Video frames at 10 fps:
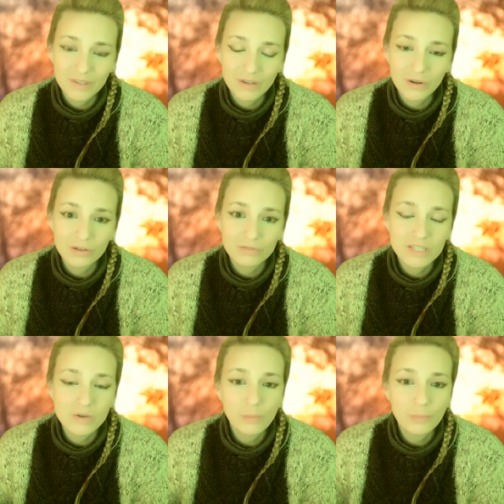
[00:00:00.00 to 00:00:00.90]
a lot of
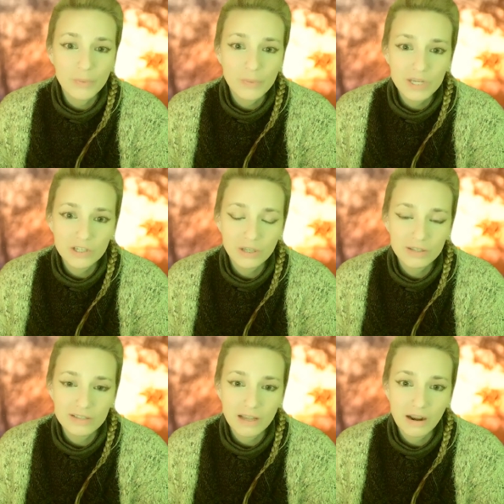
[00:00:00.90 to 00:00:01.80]
these
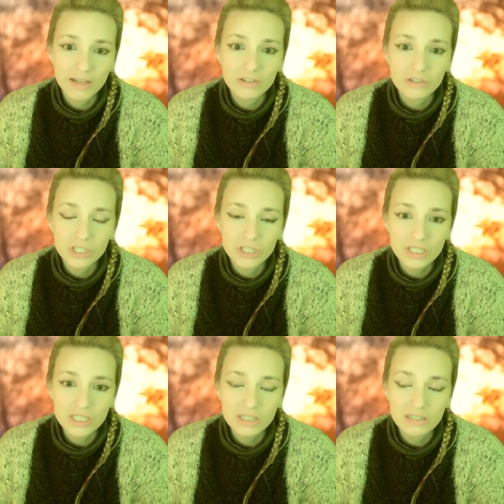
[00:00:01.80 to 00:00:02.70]
operations are
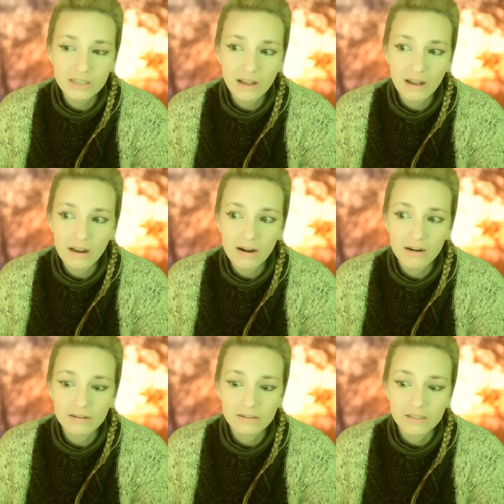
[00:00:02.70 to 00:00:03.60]
engineered, they
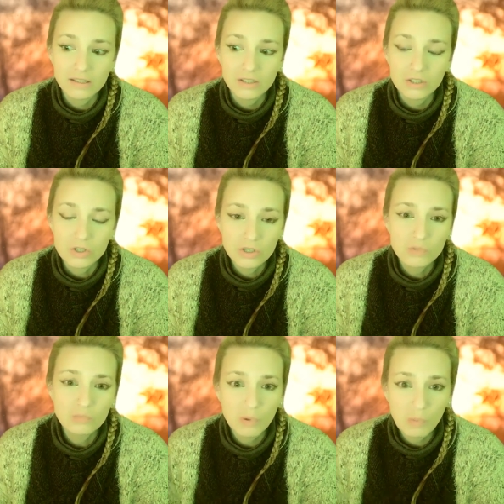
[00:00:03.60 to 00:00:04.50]
are
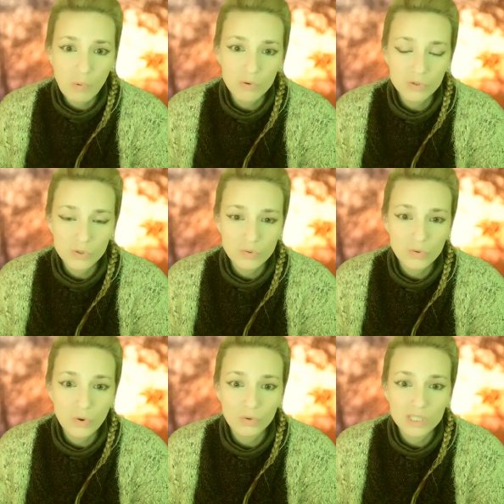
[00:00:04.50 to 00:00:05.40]
just proposed to
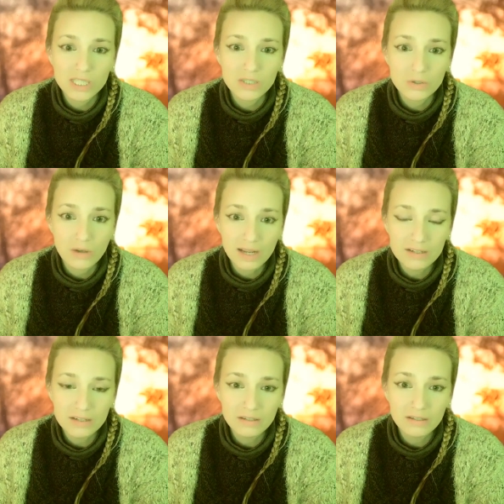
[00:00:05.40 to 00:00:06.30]
cause
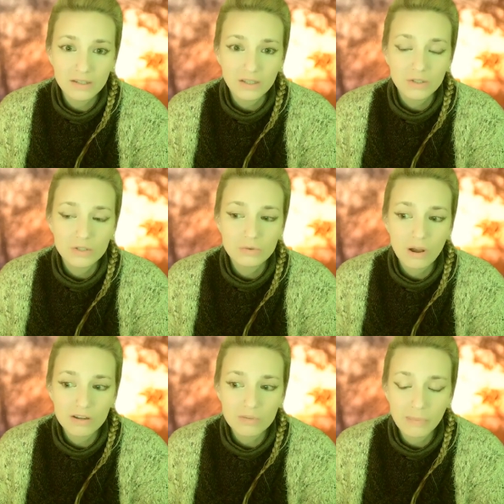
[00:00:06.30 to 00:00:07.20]
distraction, to
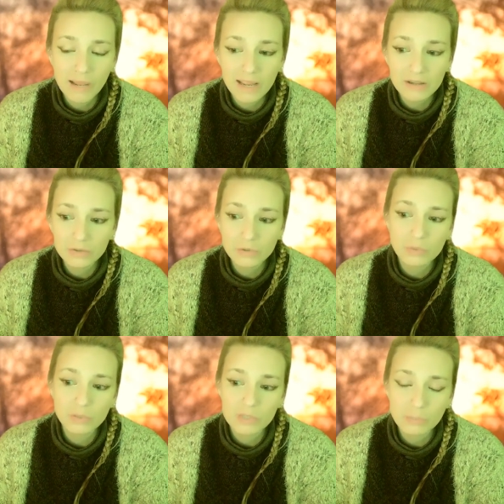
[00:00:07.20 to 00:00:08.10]
occupy the
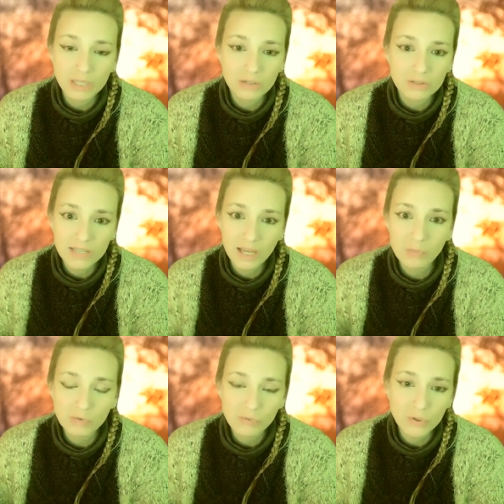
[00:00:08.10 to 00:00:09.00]
way we spend our time
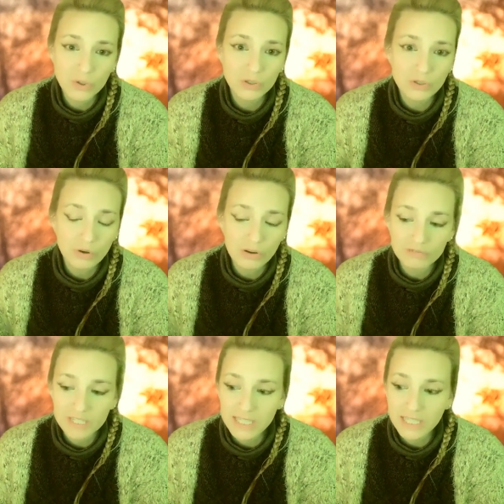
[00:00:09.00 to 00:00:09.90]
or focus or
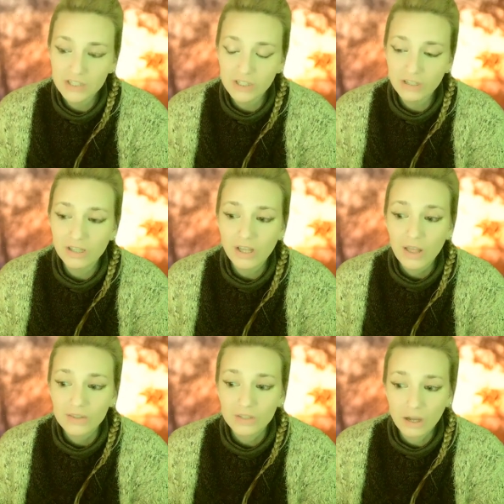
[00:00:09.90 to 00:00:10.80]
conversation,
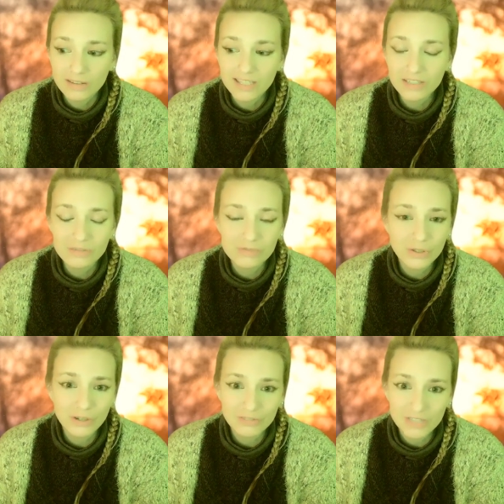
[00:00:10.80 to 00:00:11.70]
the content of our
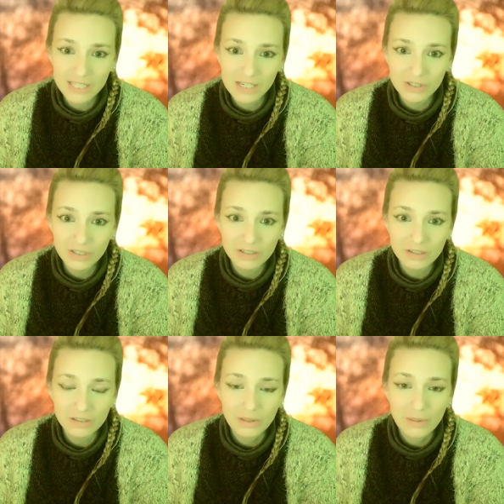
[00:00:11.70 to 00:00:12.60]

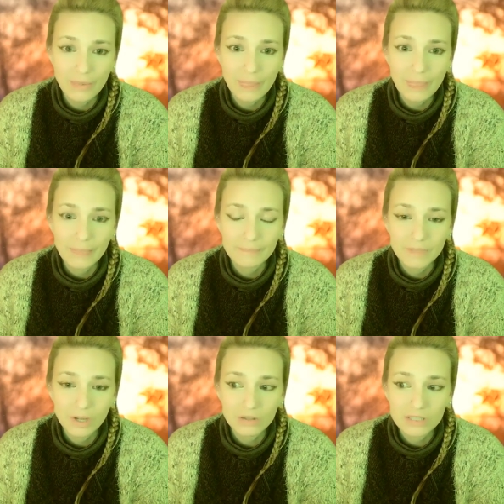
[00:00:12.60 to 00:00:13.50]
conversation
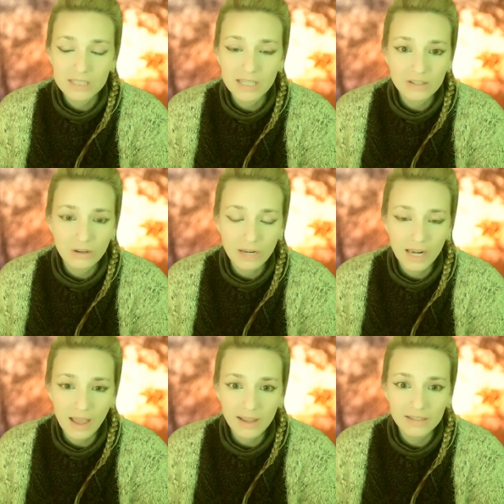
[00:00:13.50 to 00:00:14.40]
on site,
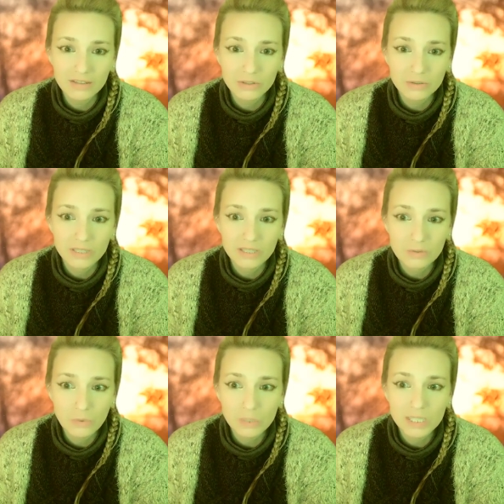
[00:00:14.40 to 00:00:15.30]
online. You know, it's all